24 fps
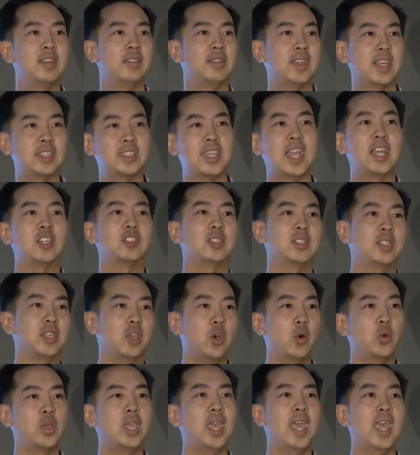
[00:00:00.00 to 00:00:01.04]
that's actually
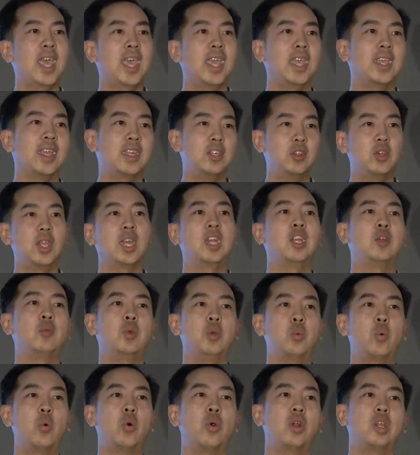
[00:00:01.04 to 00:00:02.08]
okay, and you're getting
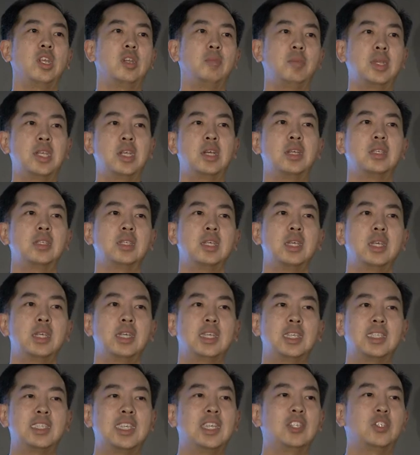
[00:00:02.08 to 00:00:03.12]
rewarded because
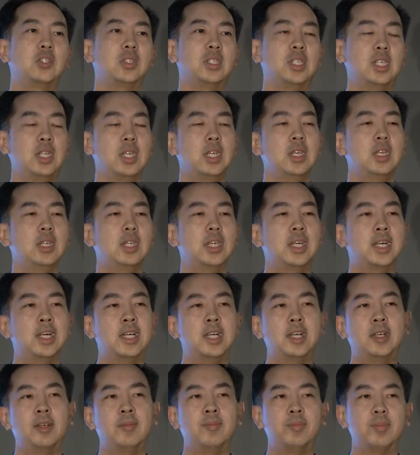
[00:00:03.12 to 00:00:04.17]
essentially
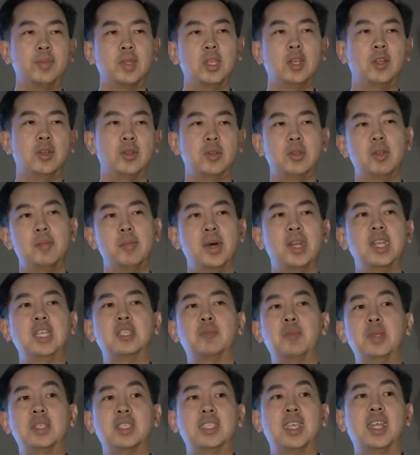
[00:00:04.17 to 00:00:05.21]
the money has
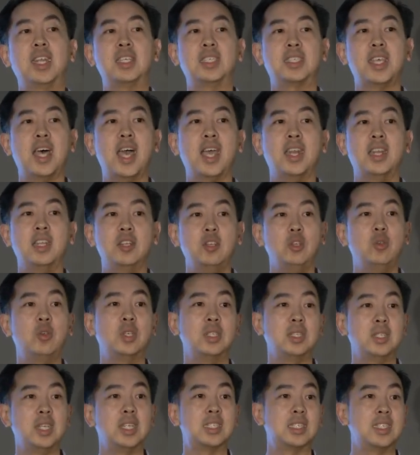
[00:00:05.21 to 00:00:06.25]
been set aside, and
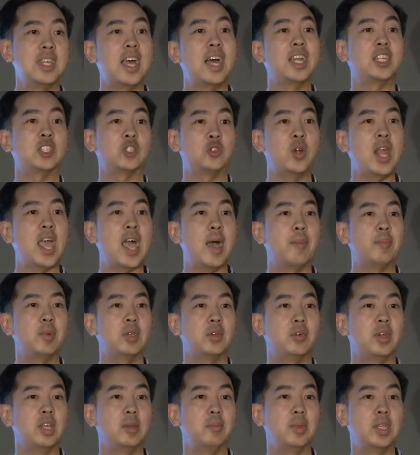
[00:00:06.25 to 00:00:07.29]
it's not
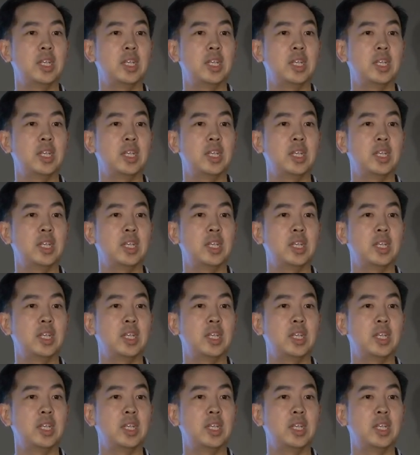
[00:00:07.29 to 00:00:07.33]
trapped, right?